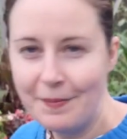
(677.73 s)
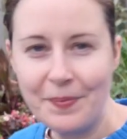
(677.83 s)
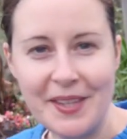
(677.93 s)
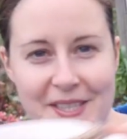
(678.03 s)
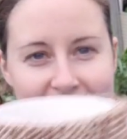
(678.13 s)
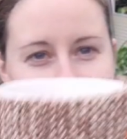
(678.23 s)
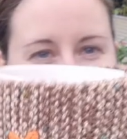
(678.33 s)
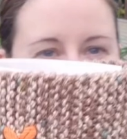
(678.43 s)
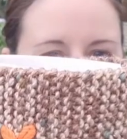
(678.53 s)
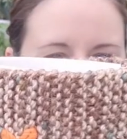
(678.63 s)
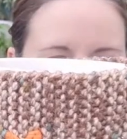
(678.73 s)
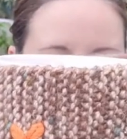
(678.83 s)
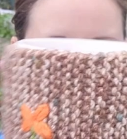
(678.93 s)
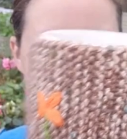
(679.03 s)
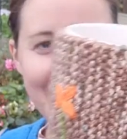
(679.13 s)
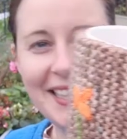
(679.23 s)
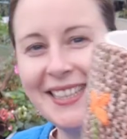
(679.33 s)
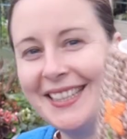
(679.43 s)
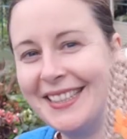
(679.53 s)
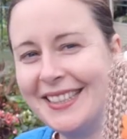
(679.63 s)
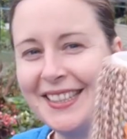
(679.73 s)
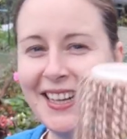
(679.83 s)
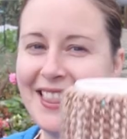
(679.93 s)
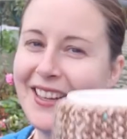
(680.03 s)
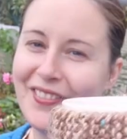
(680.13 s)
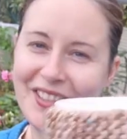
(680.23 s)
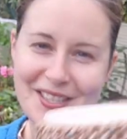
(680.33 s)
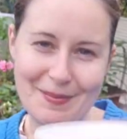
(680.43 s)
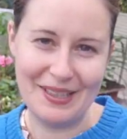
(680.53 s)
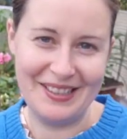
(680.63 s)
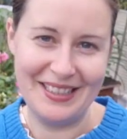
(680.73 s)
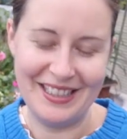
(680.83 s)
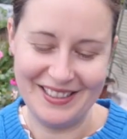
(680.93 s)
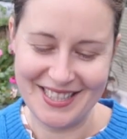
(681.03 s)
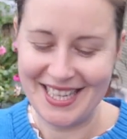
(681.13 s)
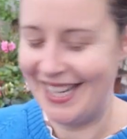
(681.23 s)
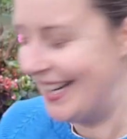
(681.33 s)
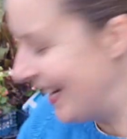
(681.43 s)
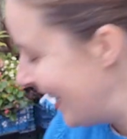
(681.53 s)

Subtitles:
this little mug cozy. Love this mug cozy.